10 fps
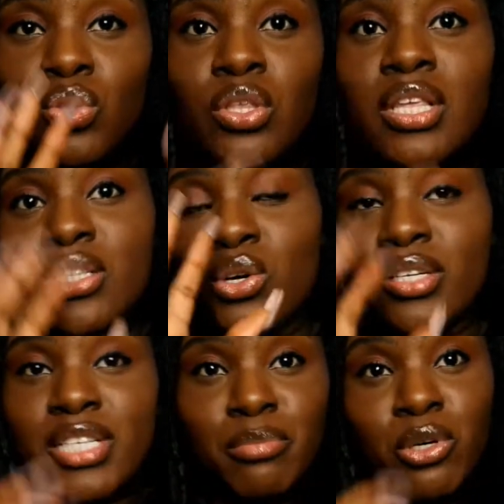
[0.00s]
it's gonna
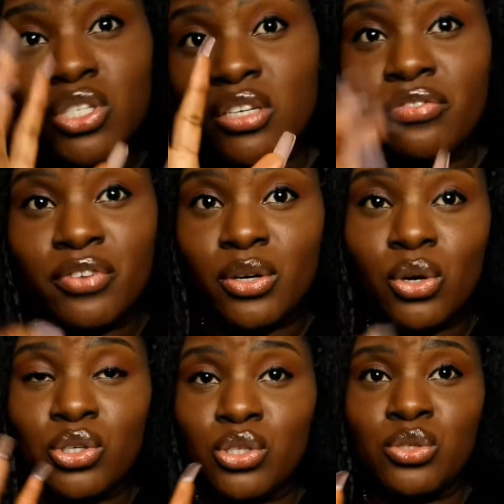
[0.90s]
smell different
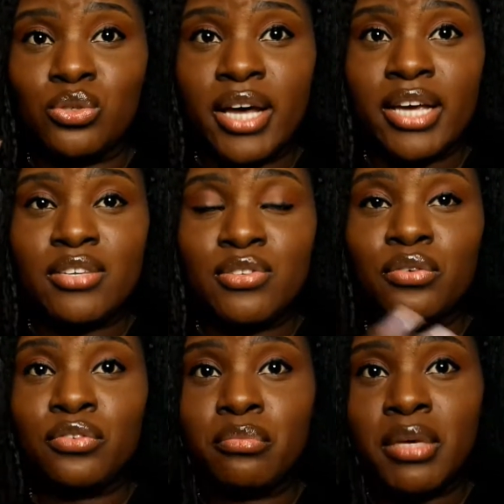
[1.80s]
on you like so
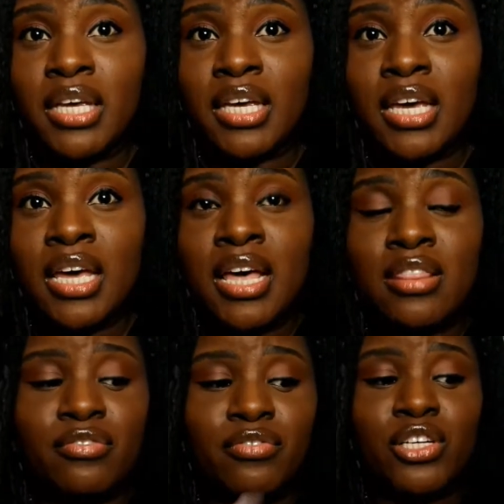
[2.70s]
for me
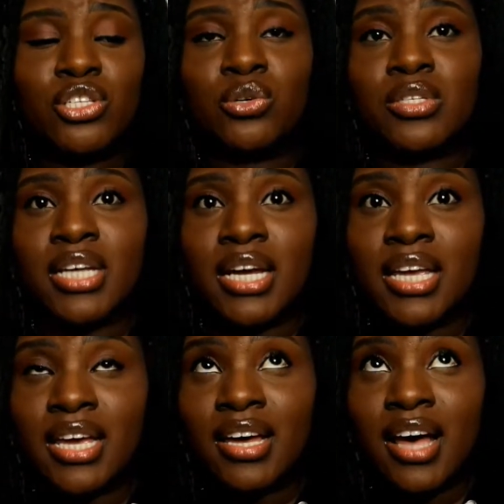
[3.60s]
the first notes that I
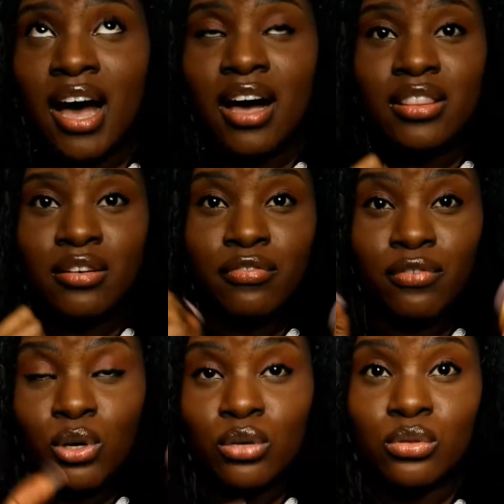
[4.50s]
get are the
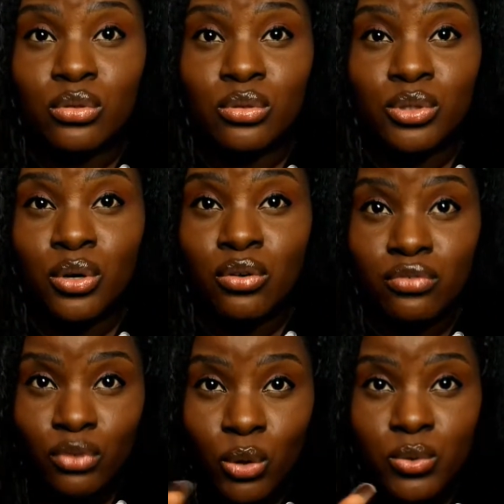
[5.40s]
floral sort of
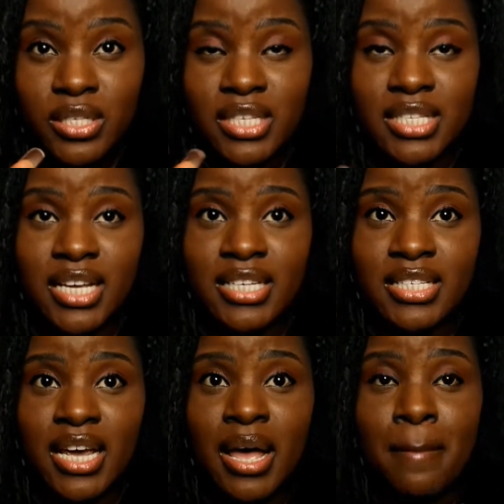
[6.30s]
rosy scent
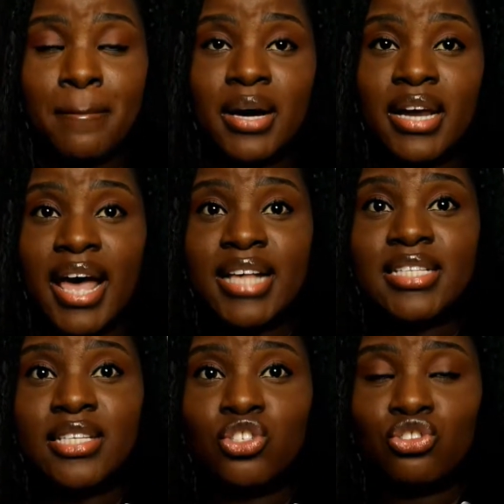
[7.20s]
but as
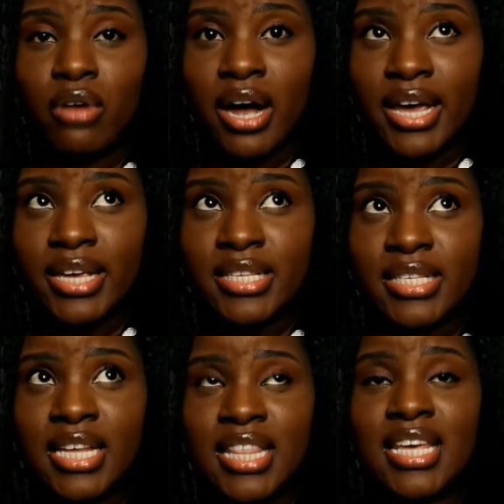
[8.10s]
it
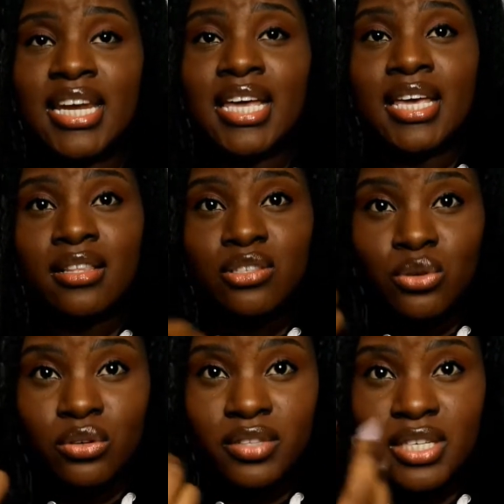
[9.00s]
dries then I get
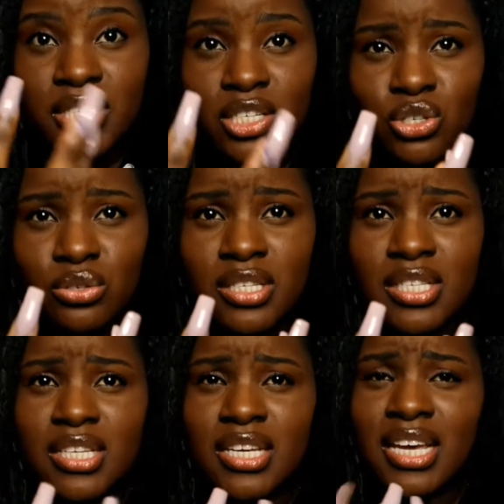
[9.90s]
sort of the
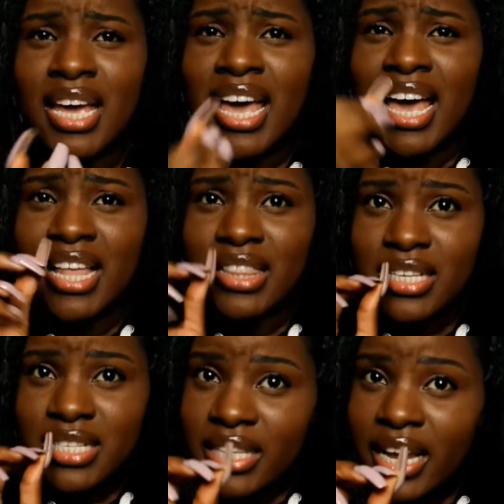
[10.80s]
citrusy and the
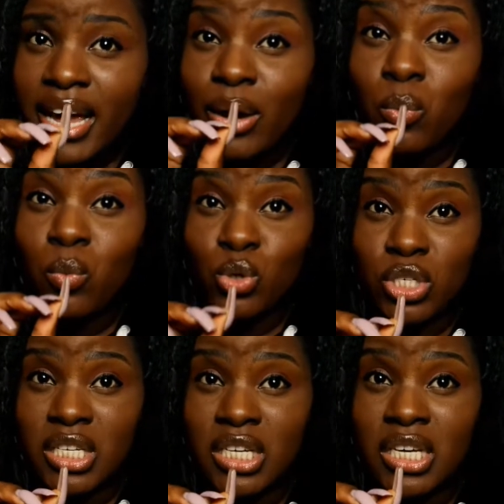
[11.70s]
slight
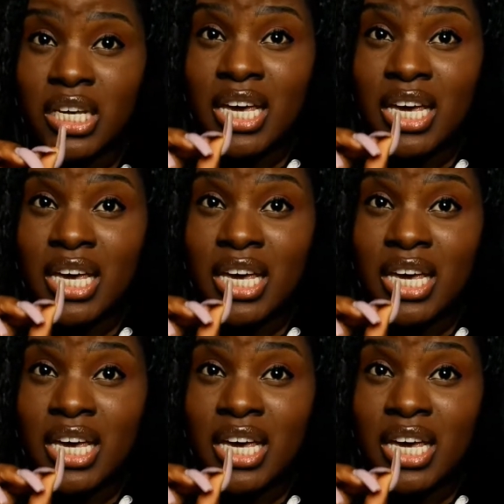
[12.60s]
woody